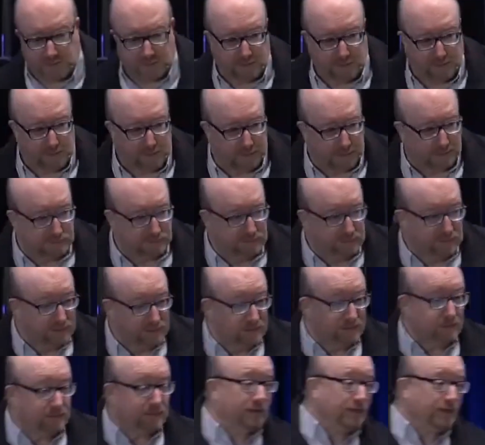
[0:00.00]
good. And
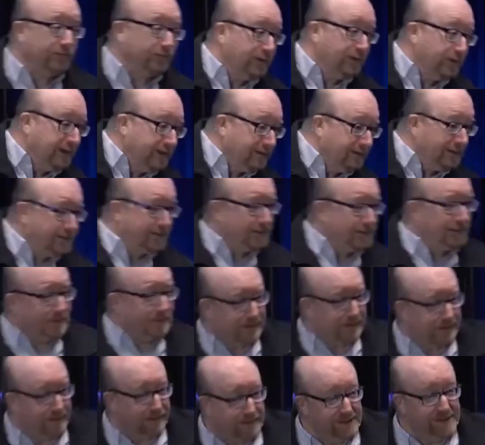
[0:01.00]
offering, that's
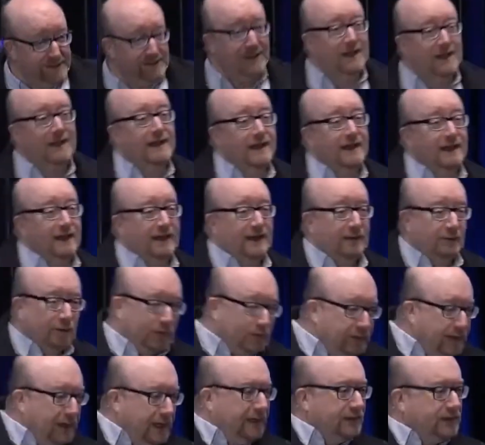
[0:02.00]
okay. But we'll
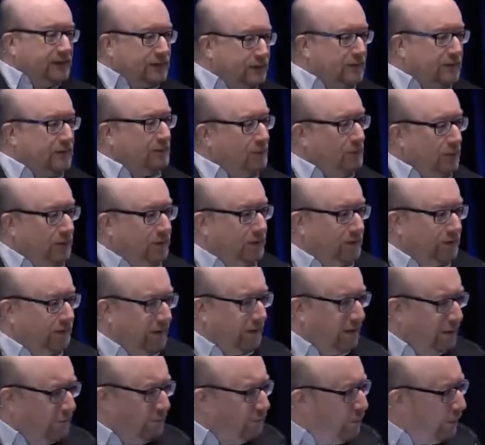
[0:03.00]
get into the word. You
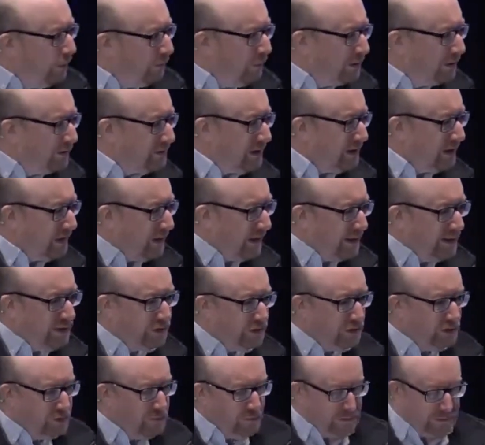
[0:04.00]
know, what's our
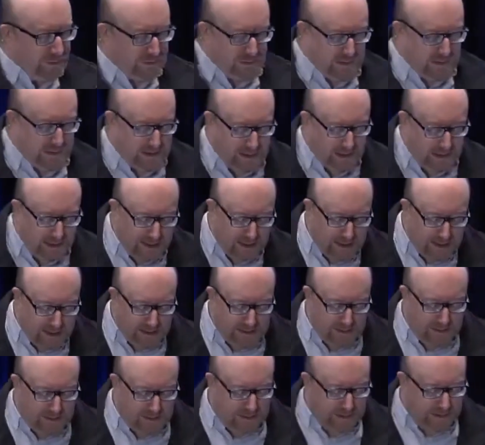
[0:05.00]
attitude? What's our
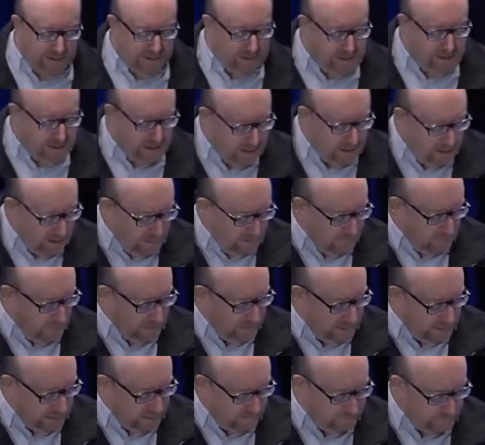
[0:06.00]
heart like when it
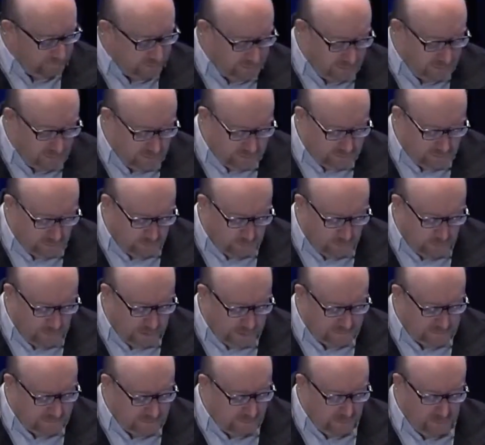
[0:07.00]
comes to
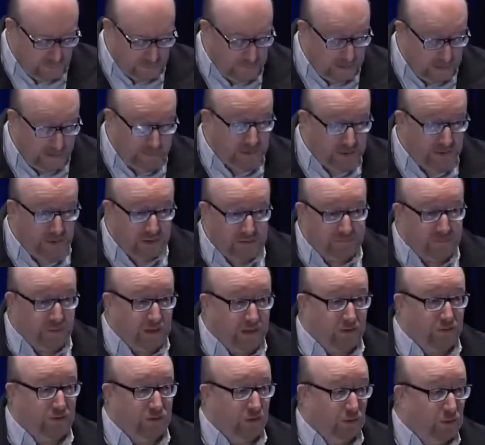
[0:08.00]
praising the Lord? Maybe you don't even
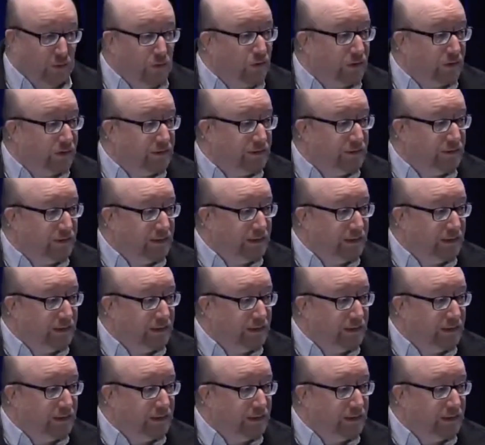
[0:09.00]
know the Lord.